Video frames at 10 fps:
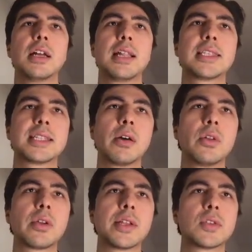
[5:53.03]
let's now
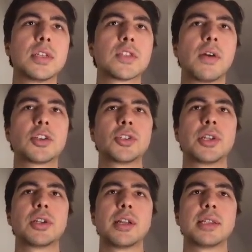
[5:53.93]
look into this function
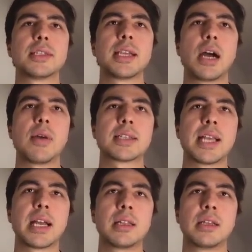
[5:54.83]
here and see how
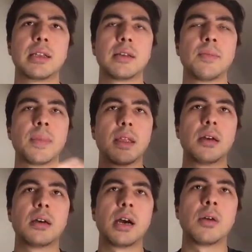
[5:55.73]
exactly
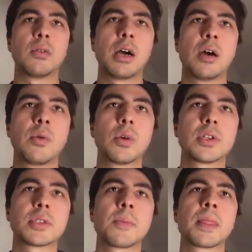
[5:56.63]
uh, how, how it
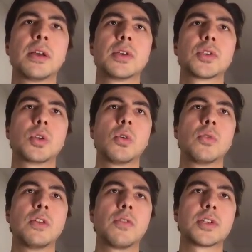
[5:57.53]
works. So
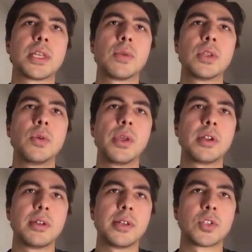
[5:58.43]
the first thing we do
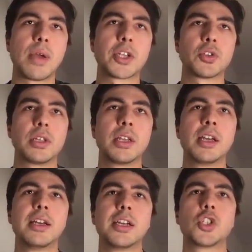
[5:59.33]
here is to
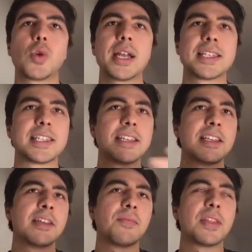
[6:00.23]
actually try to
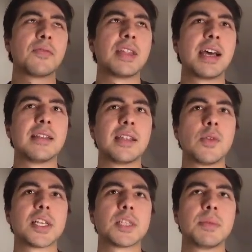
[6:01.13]
see if that
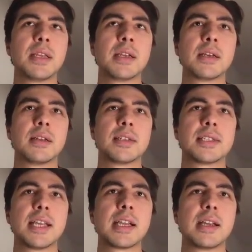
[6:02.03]
USB
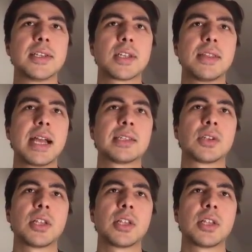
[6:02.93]
stick is connected or